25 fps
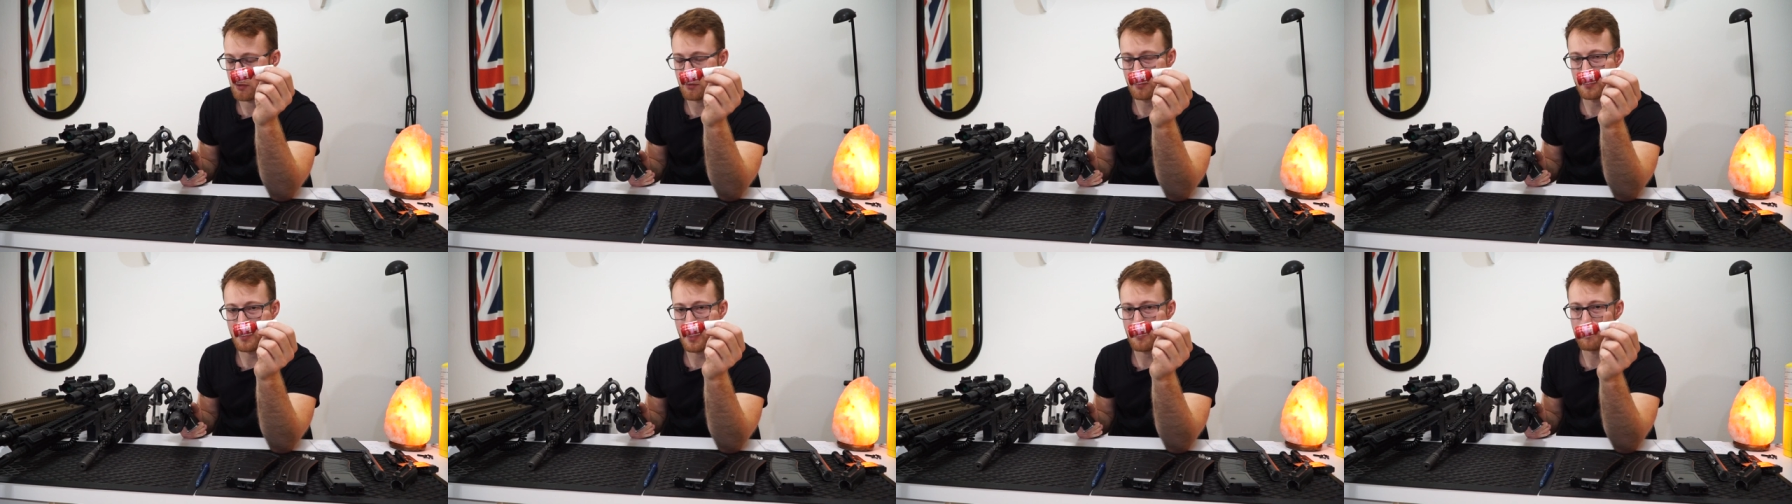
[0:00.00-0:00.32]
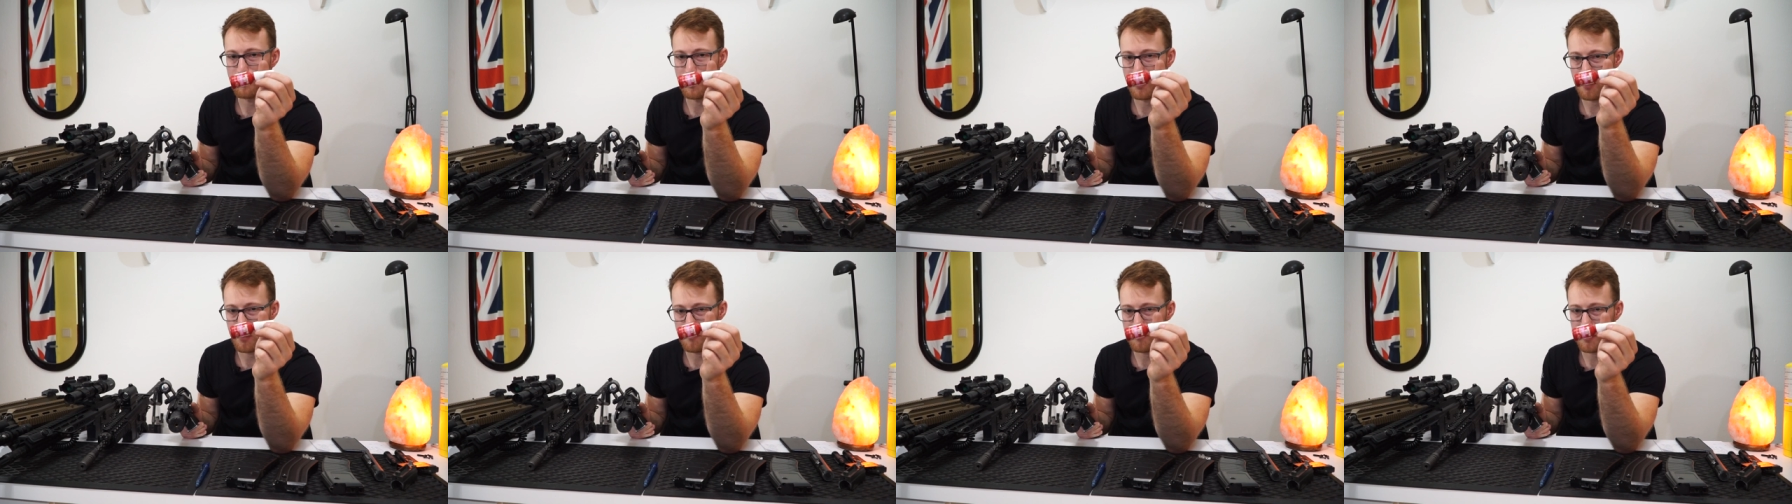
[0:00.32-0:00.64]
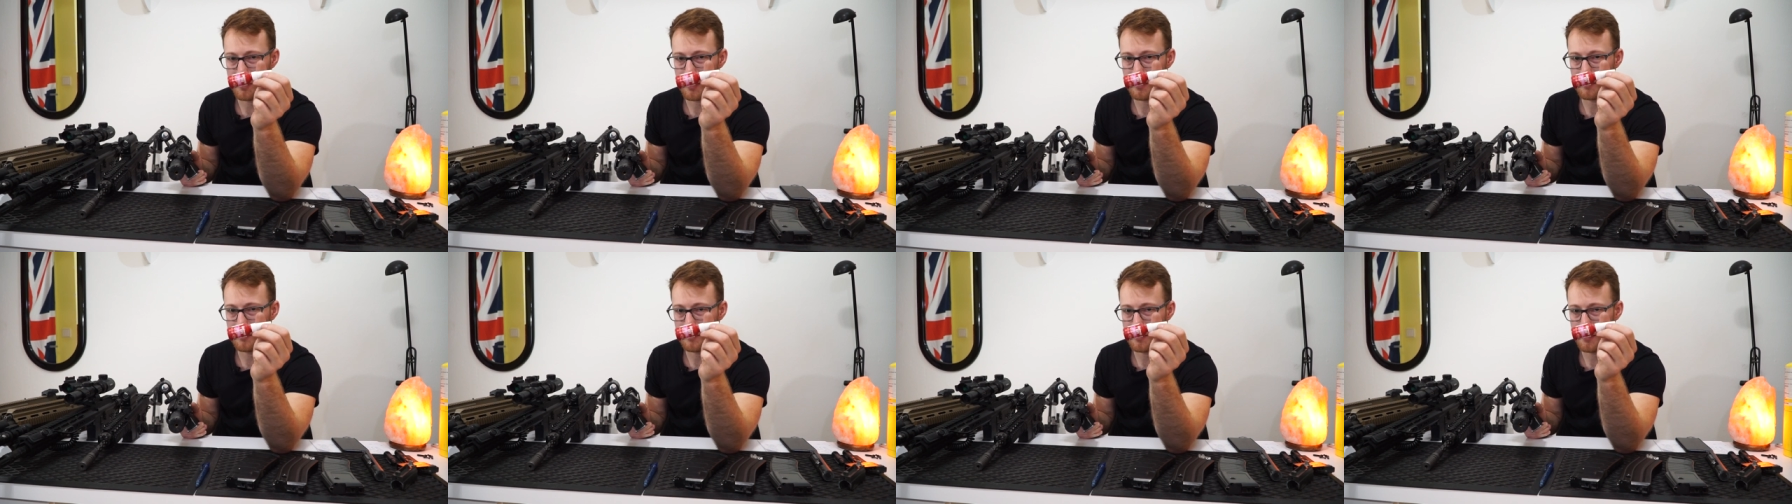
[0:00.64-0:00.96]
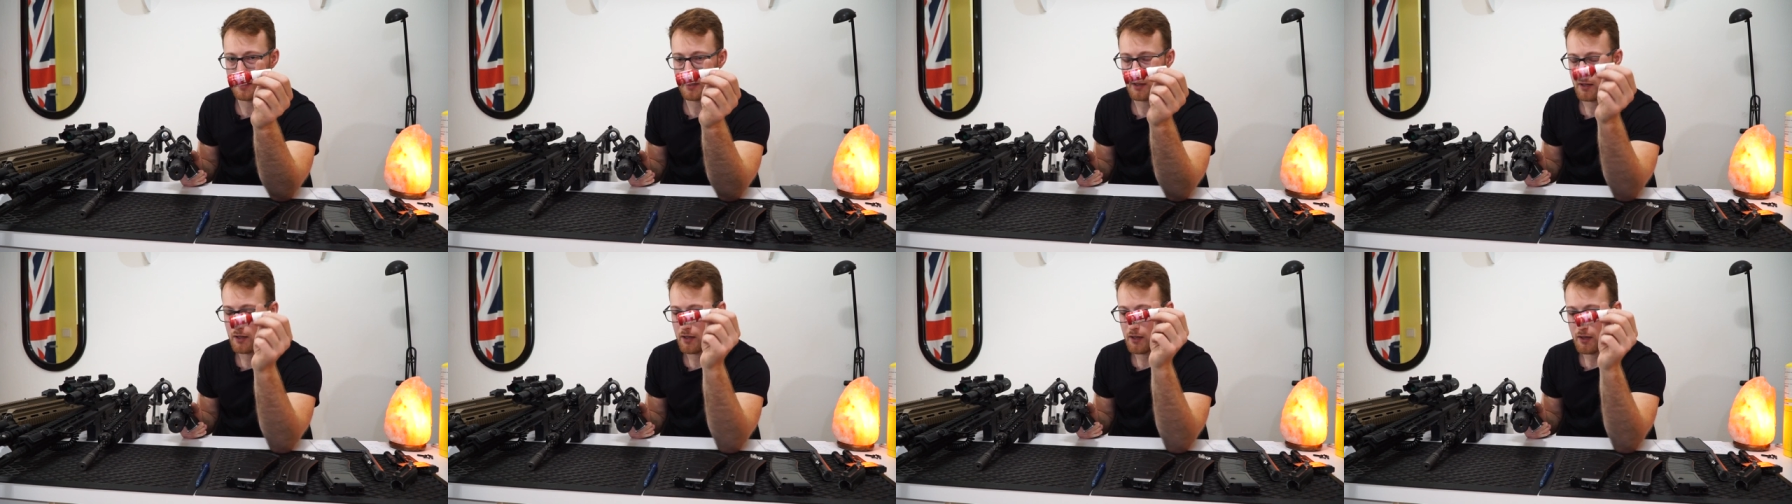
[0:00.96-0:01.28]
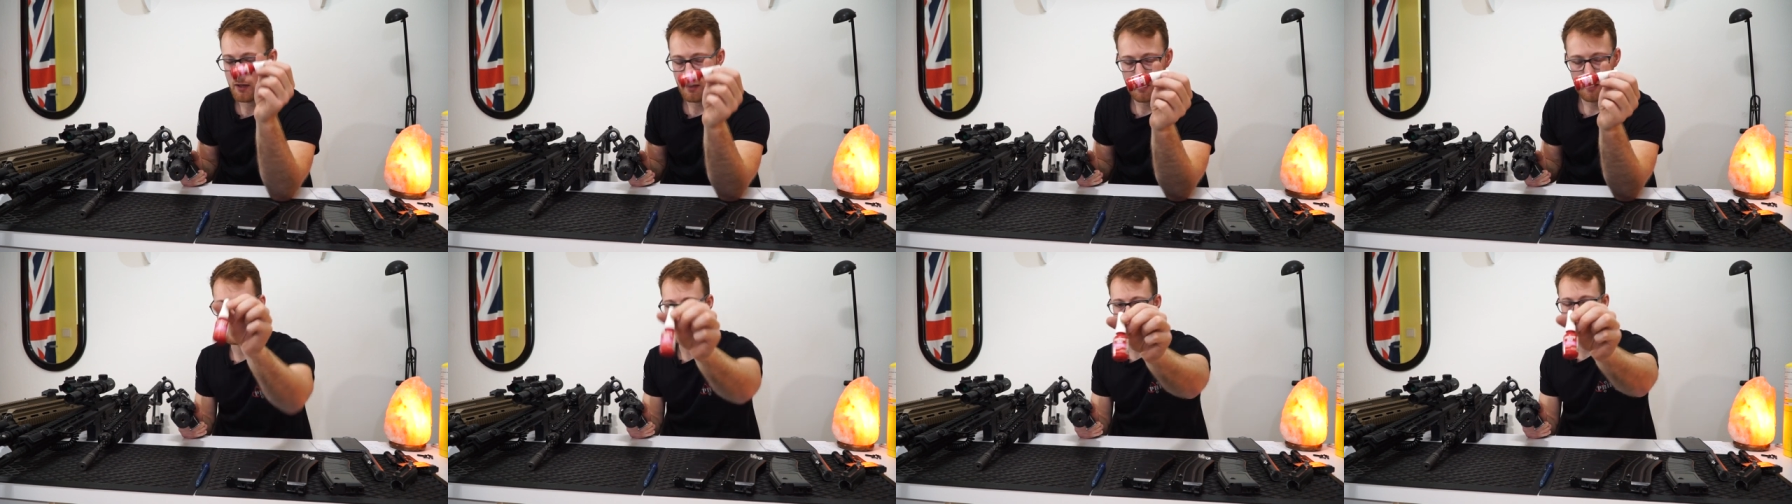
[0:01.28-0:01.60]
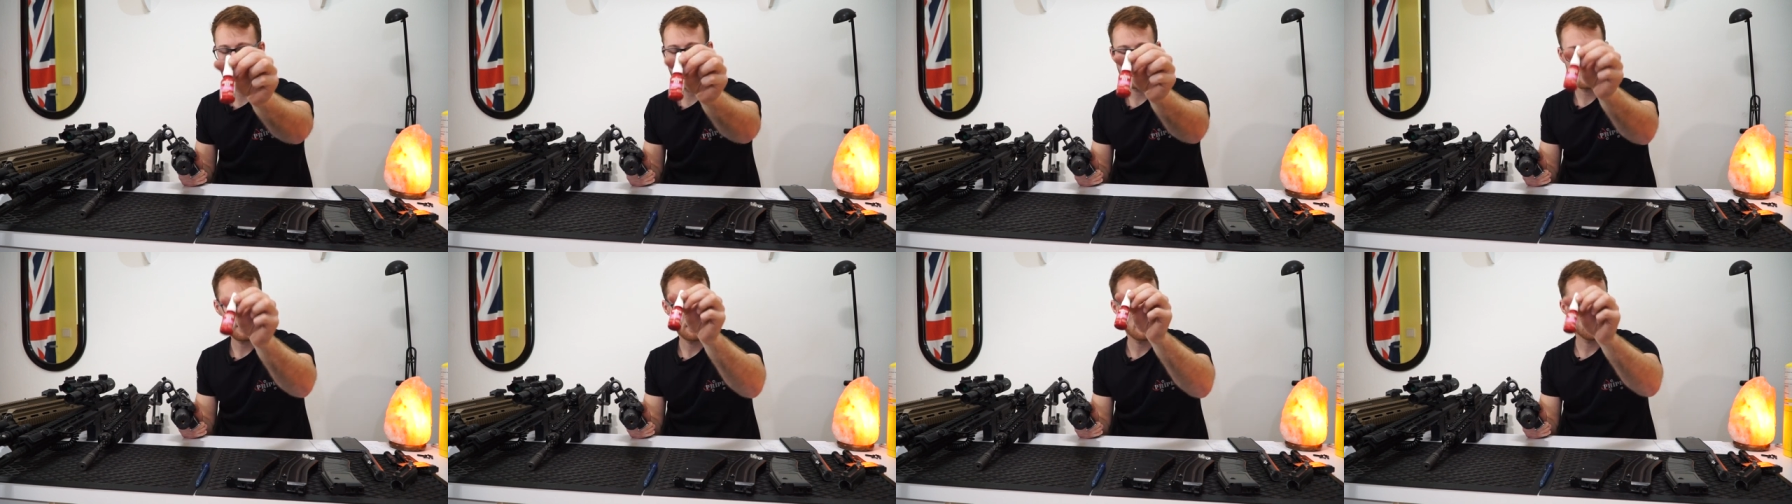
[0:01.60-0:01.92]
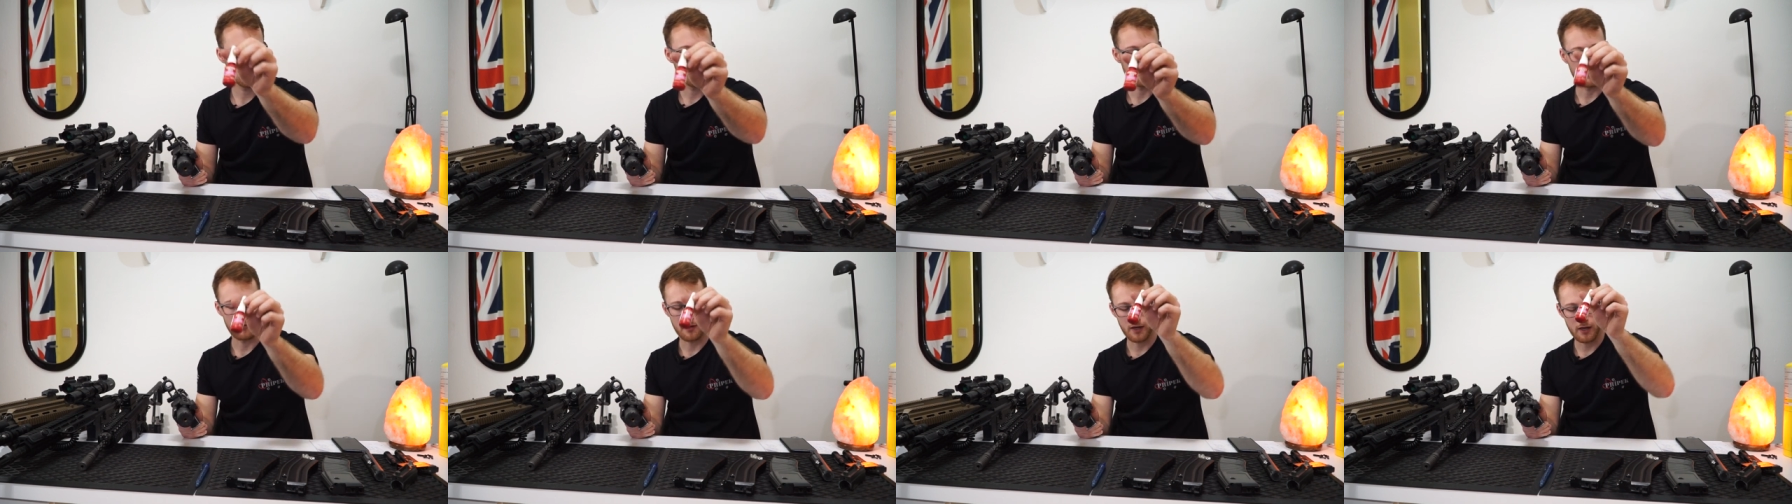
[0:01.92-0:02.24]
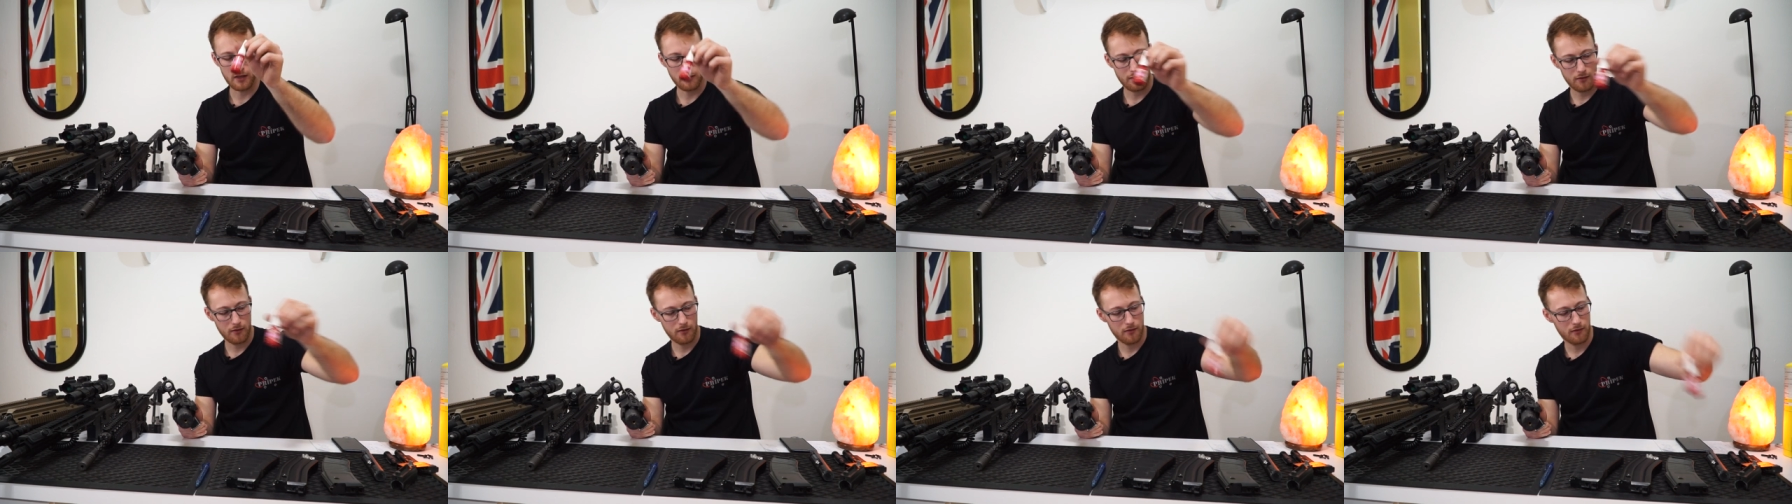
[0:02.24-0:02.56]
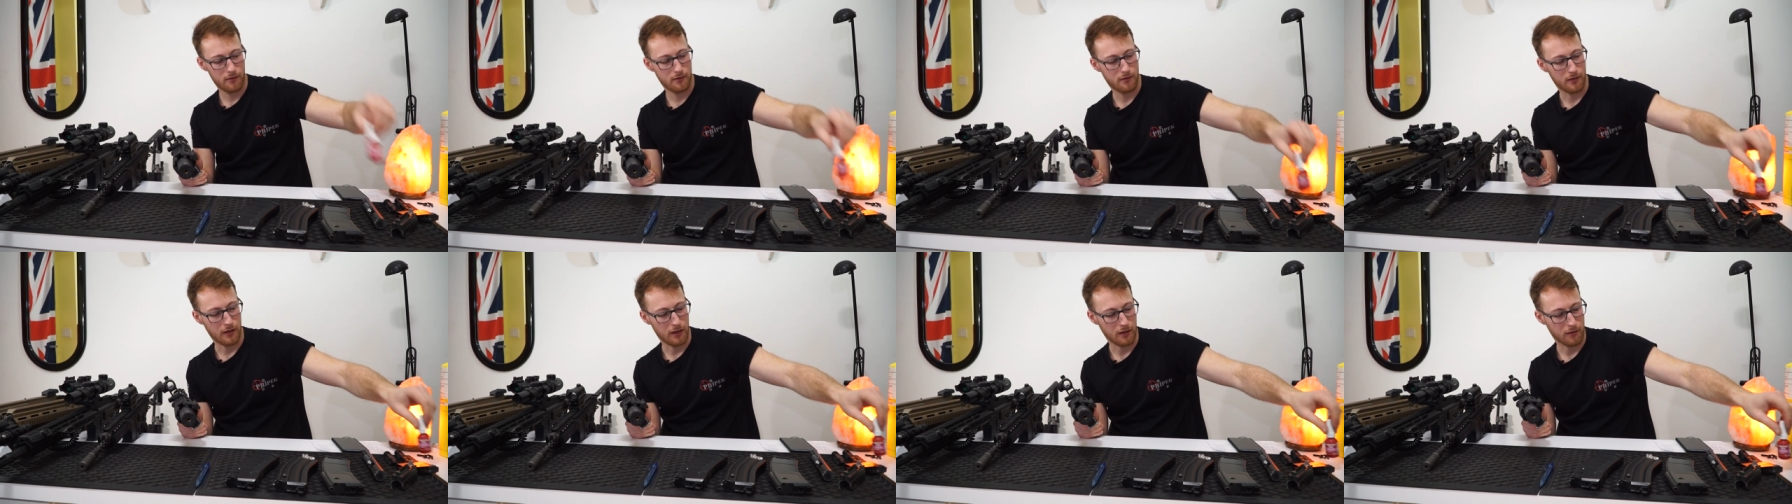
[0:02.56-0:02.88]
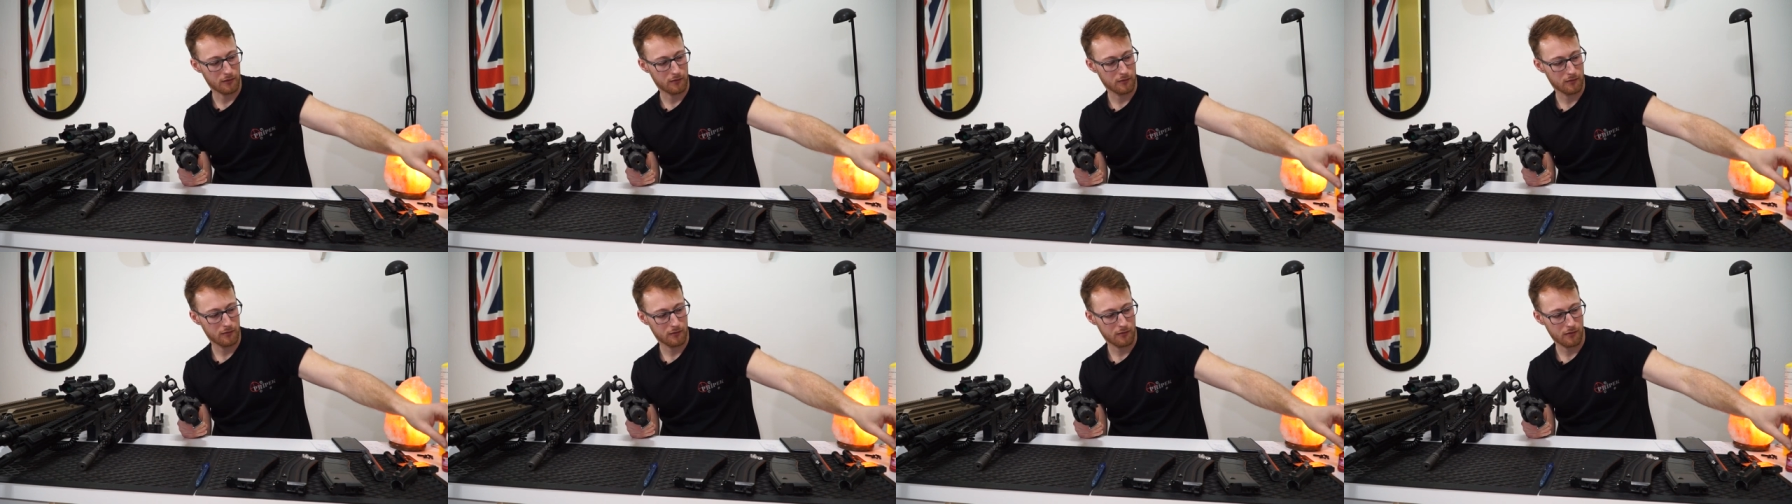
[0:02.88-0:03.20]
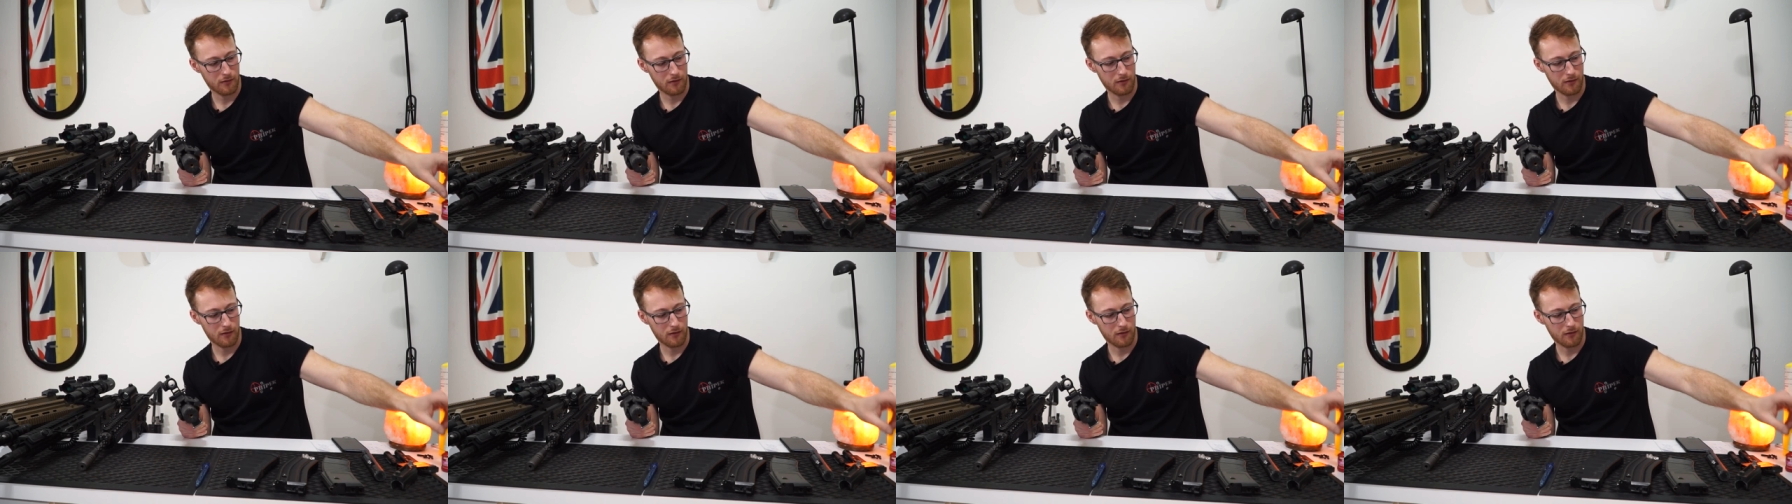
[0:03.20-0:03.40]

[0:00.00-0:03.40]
glue them permanently. Great, great thing.